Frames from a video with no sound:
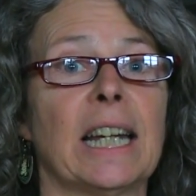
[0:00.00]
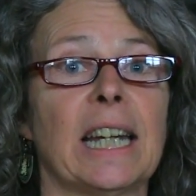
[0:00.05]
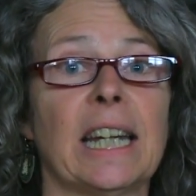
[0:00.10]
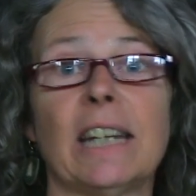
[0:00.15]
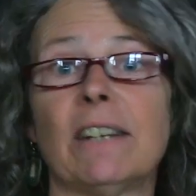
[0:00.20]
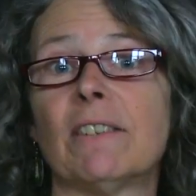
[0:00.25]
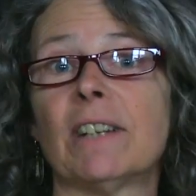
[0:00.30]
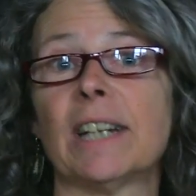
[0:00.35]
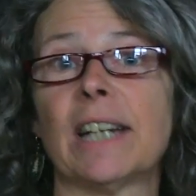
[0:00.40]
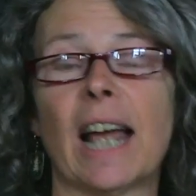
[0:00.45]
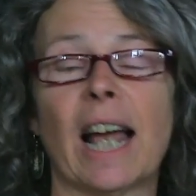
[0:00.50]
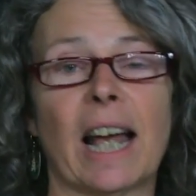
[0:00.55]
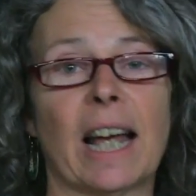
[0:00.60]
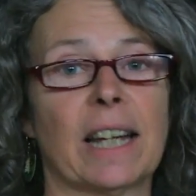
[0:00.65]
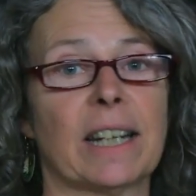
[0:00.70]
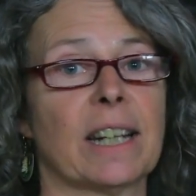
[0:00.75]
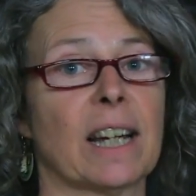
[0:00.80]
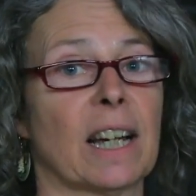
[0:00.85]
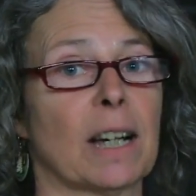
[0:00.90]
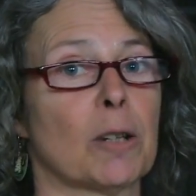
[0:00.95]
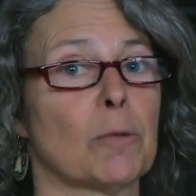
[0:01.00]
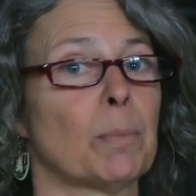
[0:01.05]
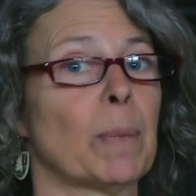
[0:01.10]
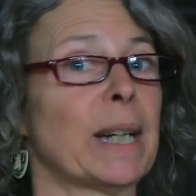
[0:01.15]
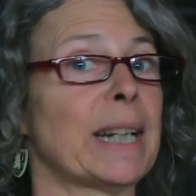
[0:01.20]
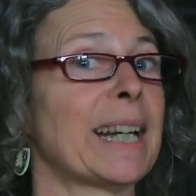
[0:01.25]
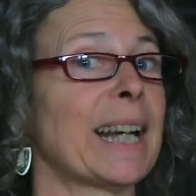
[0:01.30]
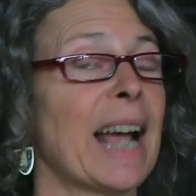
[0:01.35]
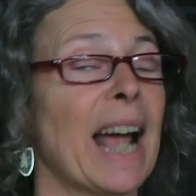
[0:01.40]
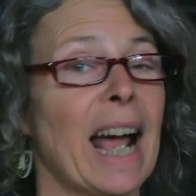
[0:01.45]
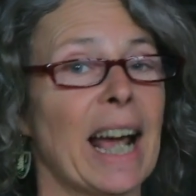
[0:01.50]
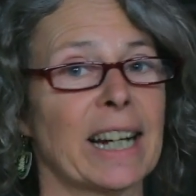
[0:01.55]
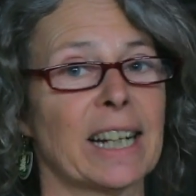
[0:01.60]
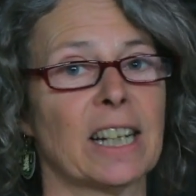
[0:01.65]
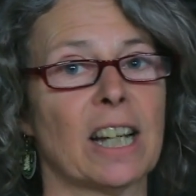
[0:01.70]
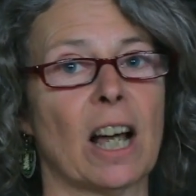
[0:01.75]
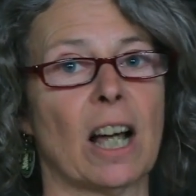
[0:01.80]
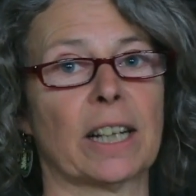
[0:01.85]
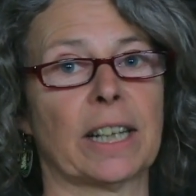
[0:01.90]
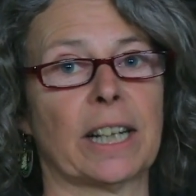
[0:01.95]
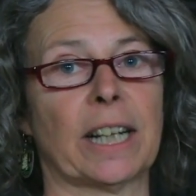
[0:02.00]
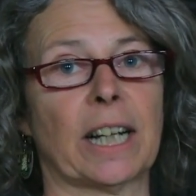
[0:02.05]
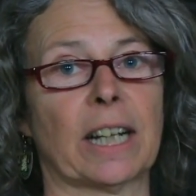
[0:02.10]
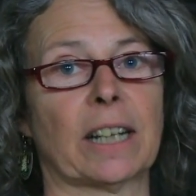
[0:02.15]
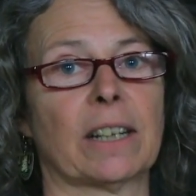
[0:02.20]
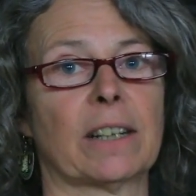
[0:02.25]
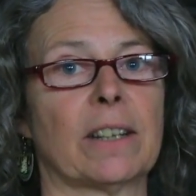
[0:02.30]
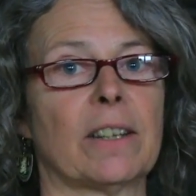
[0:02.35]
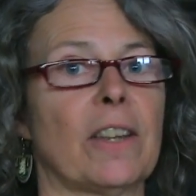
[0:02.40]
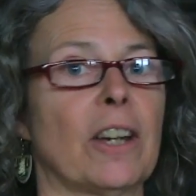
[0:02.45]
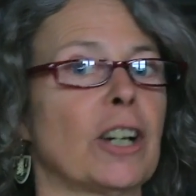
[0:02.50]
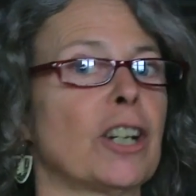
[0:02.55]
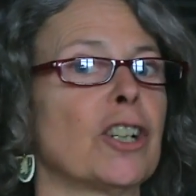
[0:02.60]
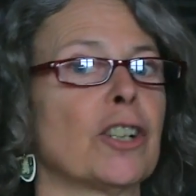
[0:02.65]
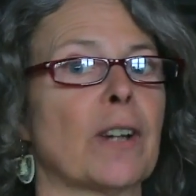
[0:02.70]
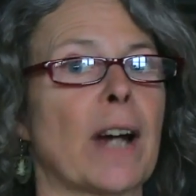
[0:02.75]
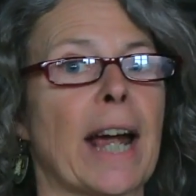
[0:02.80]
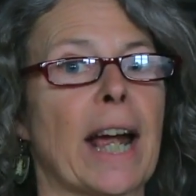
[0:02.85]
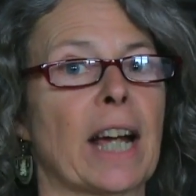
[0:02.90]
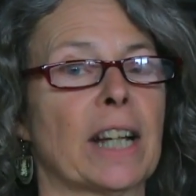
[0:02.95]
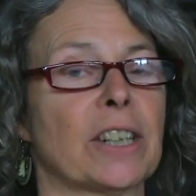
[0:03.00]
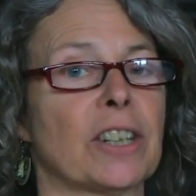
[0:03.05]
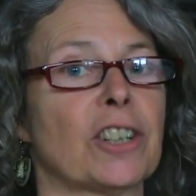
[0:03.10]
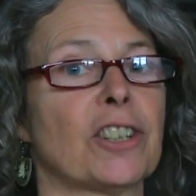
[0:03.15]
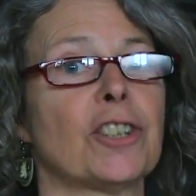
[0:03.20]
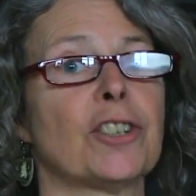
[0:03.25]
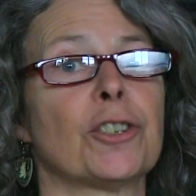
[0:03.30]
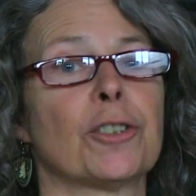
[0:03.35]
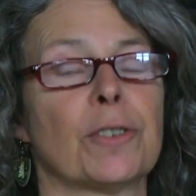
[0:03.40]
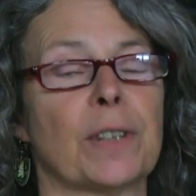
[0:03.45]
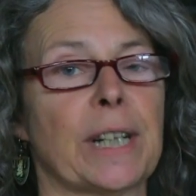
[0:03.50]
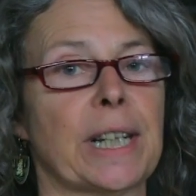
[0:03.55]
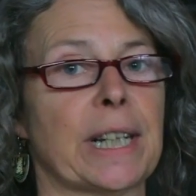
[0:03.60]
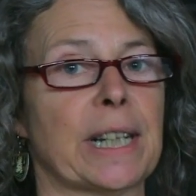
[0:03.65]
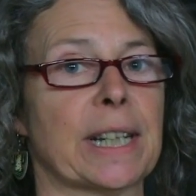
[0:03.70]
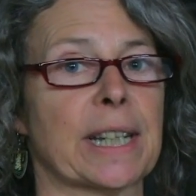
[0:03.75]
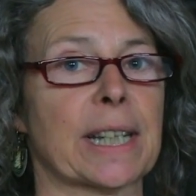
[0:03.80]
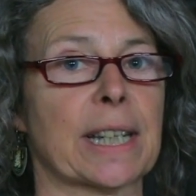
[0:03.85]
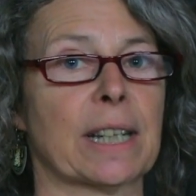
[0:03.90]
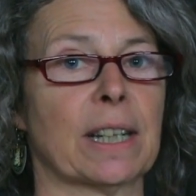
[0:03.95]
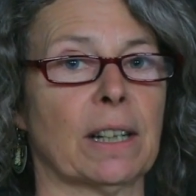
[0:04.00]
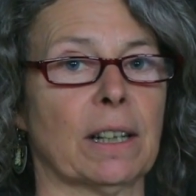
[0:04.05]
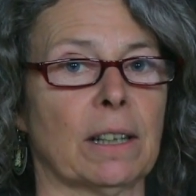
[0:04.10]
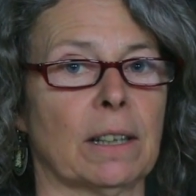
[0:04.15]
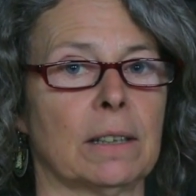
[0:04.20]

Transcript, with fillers: even had uh, been cataloging their grand trees,